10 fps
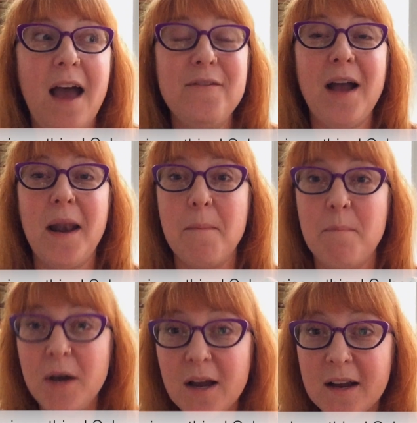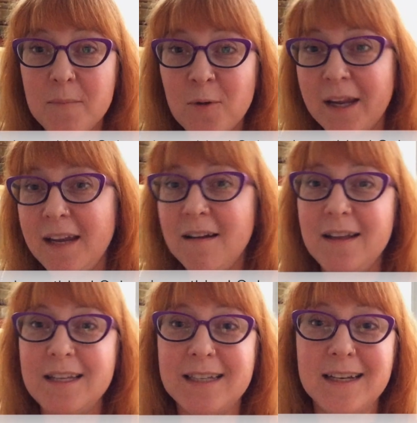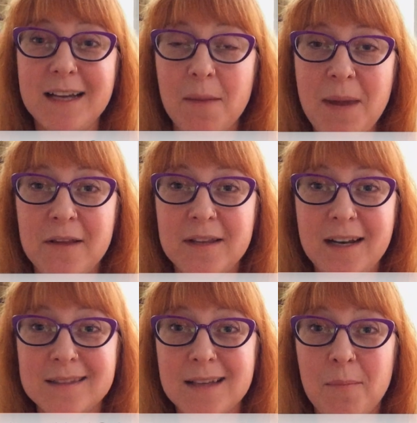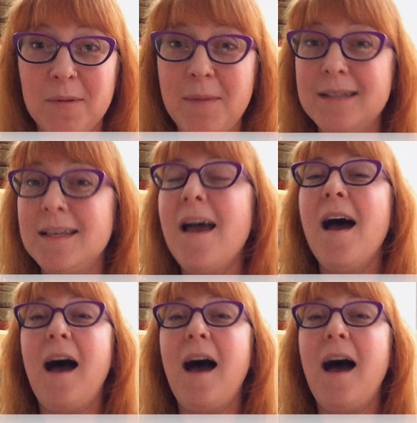I've got a book I'm working on that's gonna come out in the next couple months.